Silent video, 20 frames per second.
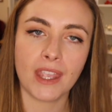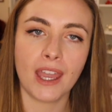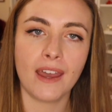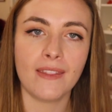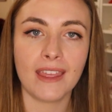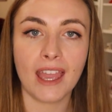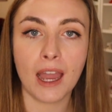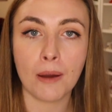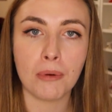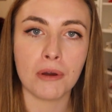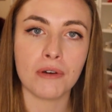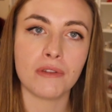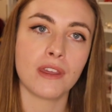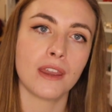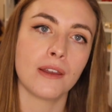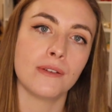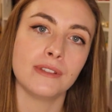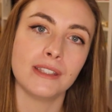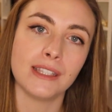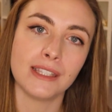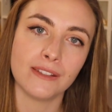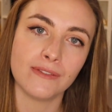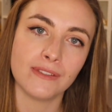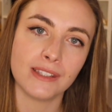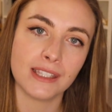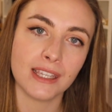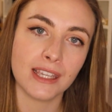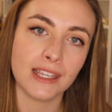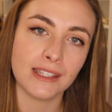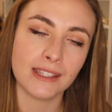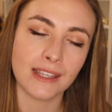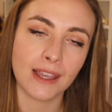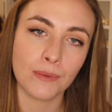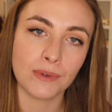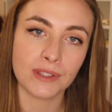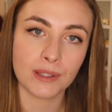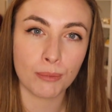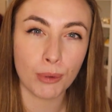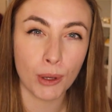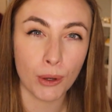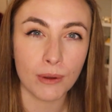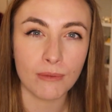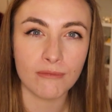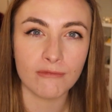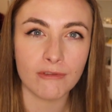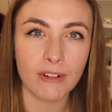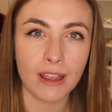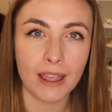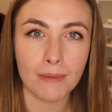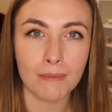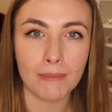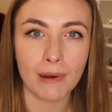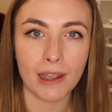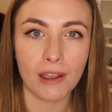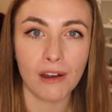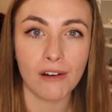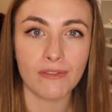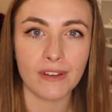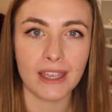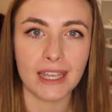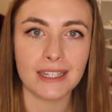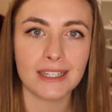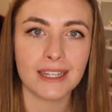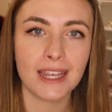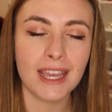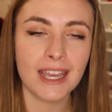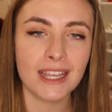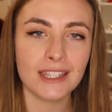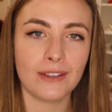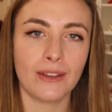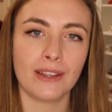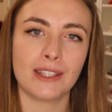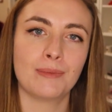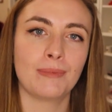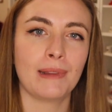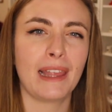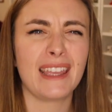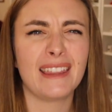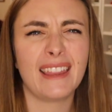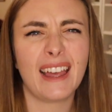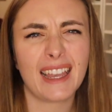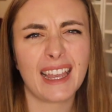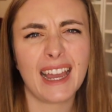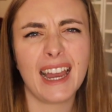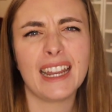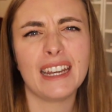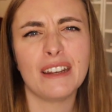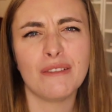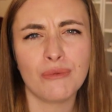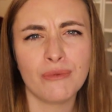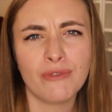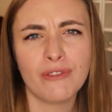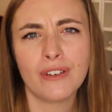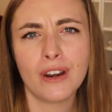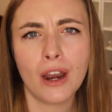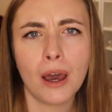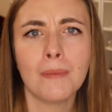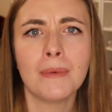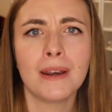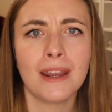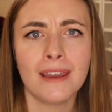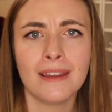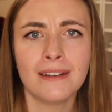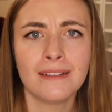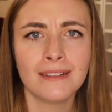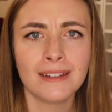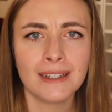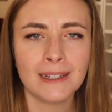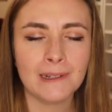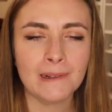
And the Apotheosis of Caesar was a poem written by Ovid to explain that kind of phenomenon,